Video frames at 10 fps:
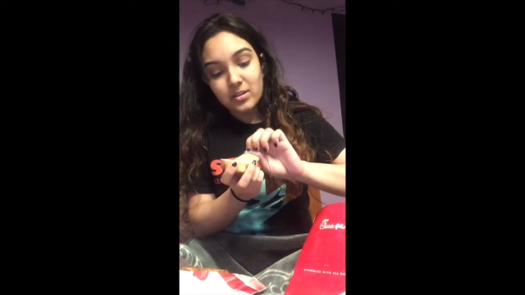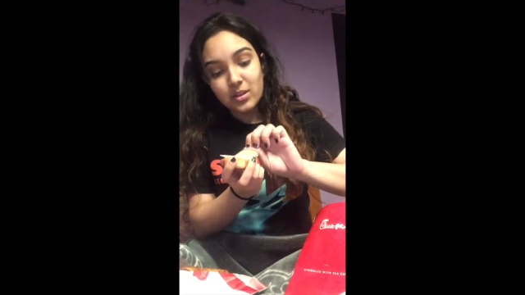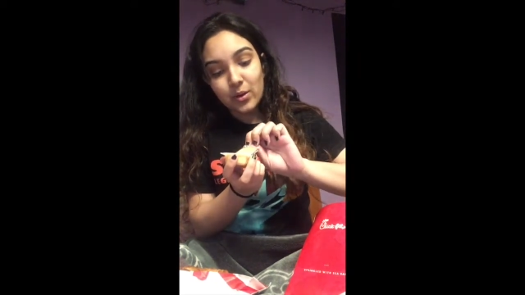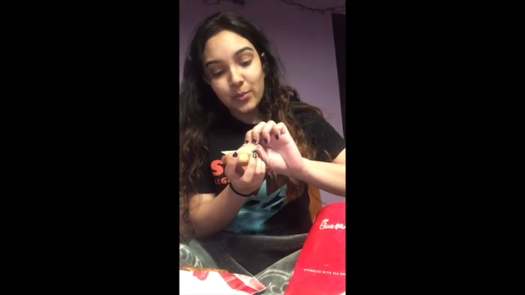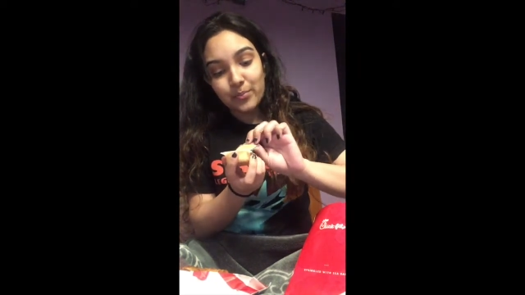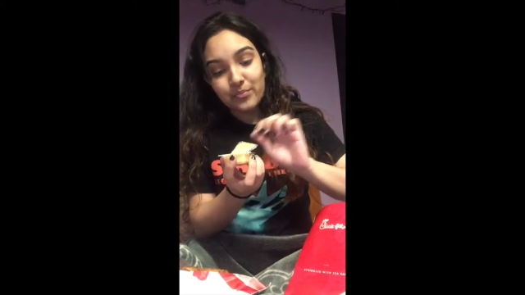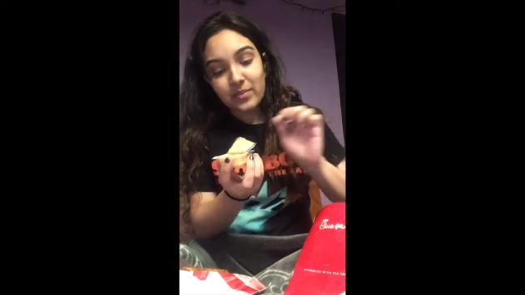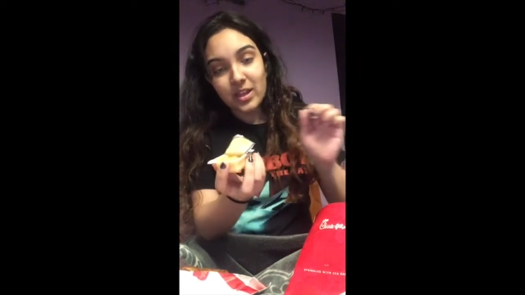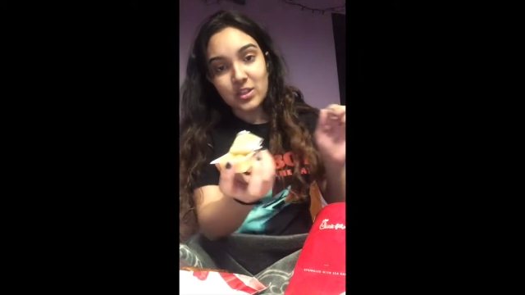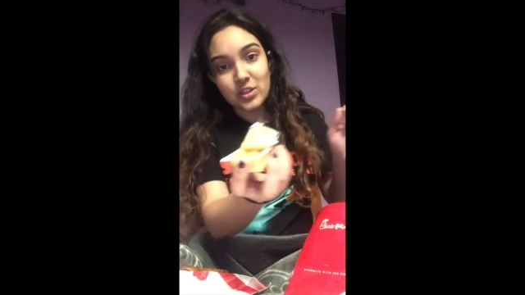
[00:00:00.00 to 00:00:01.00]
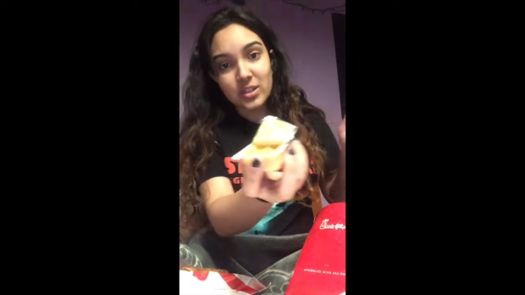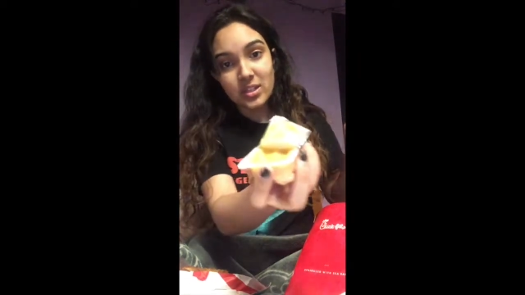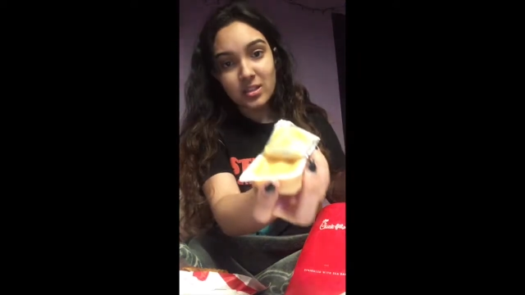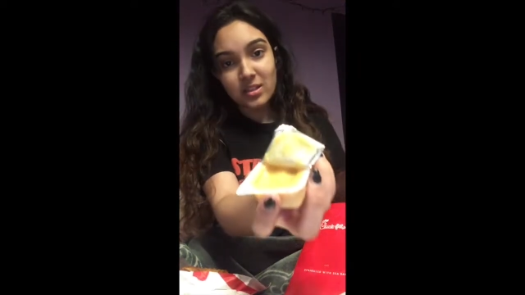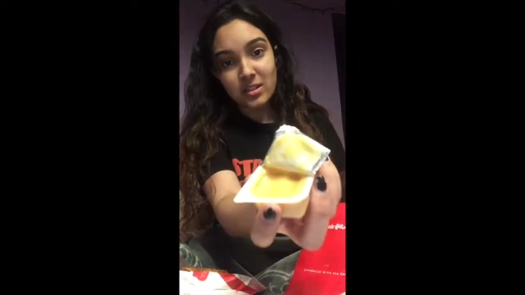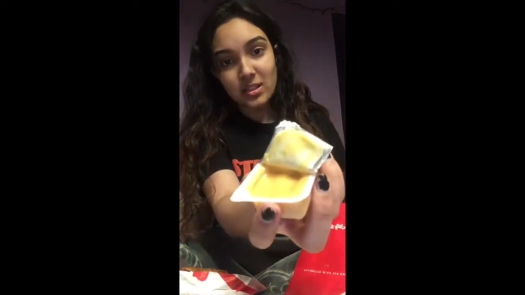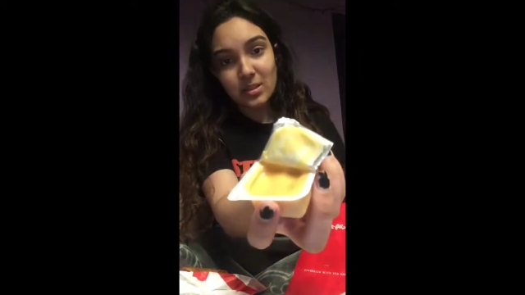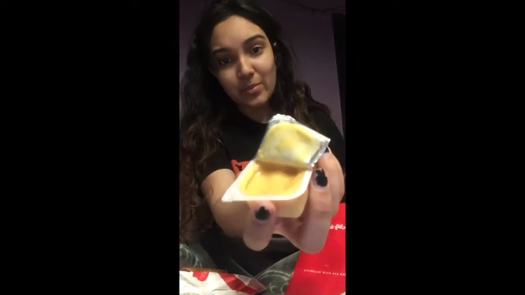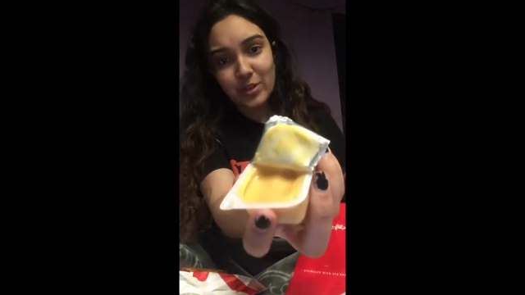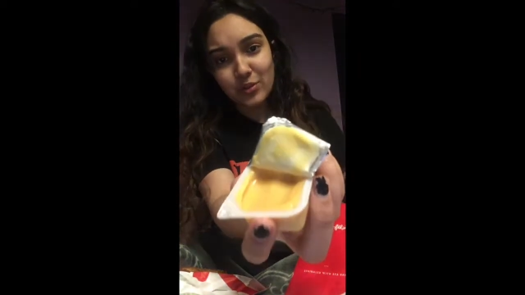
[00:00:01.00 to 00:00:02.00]
So, it's just this
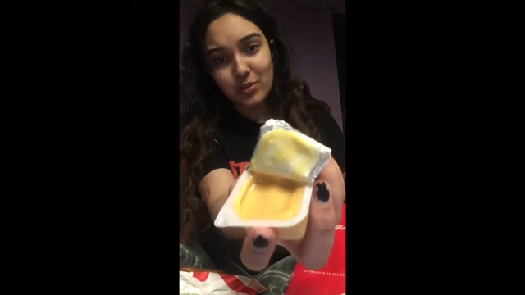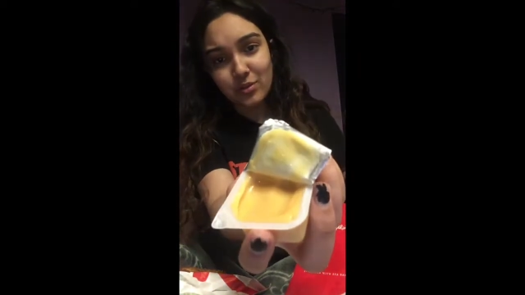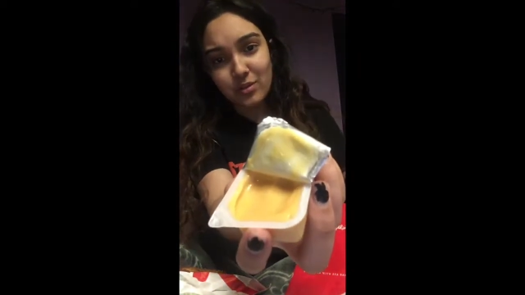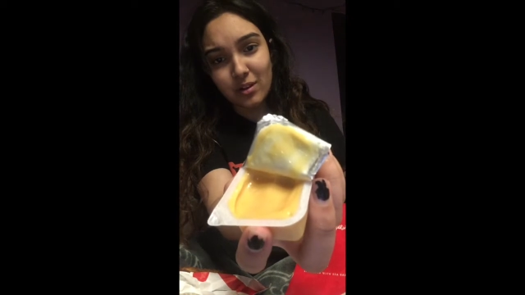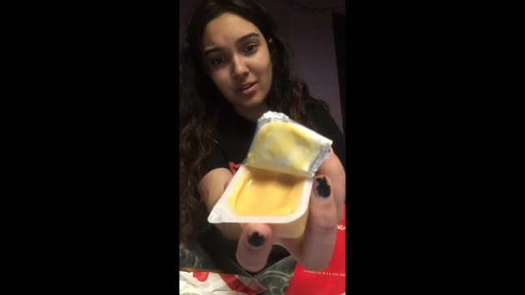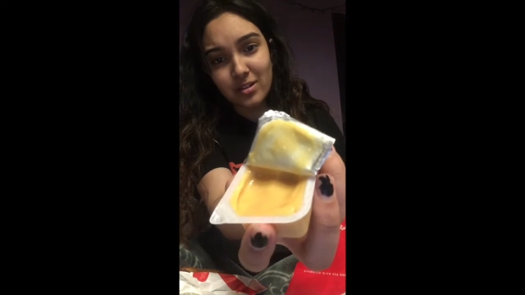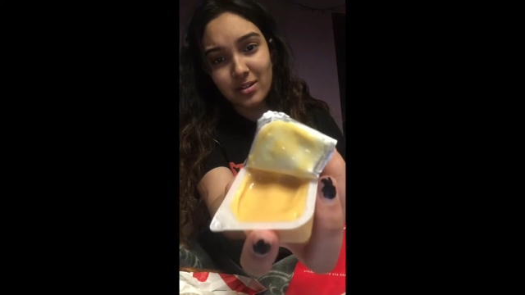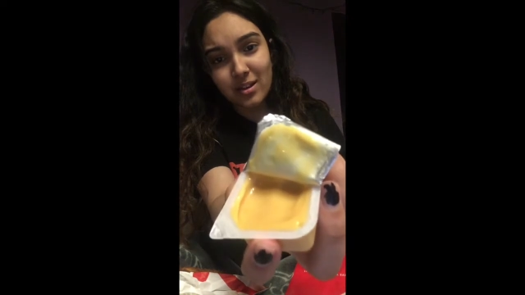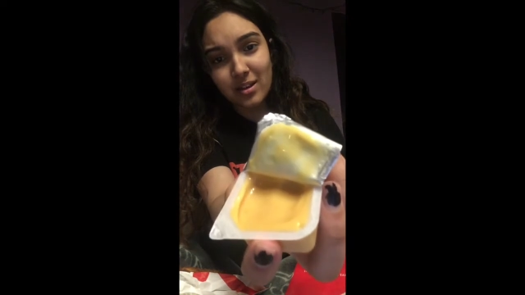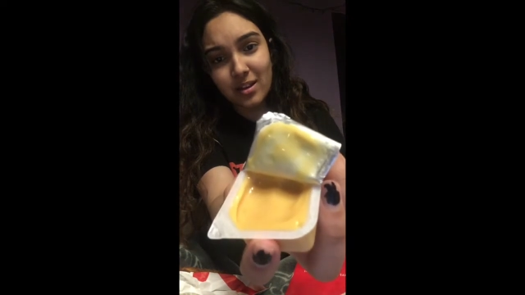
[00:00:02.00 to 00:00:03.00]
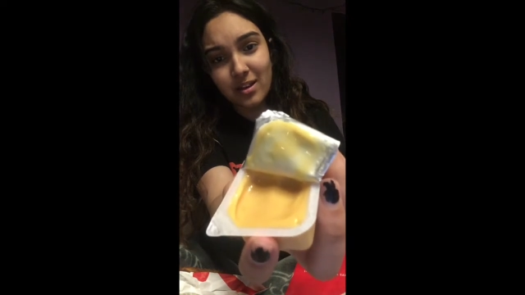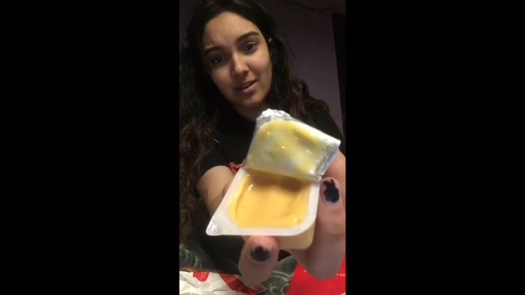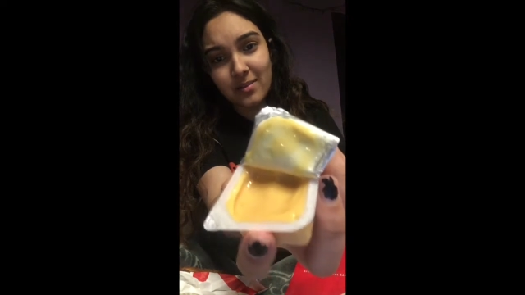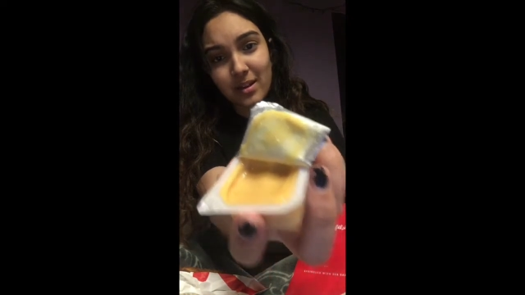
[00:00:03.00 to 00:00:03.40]
special sauce thingy.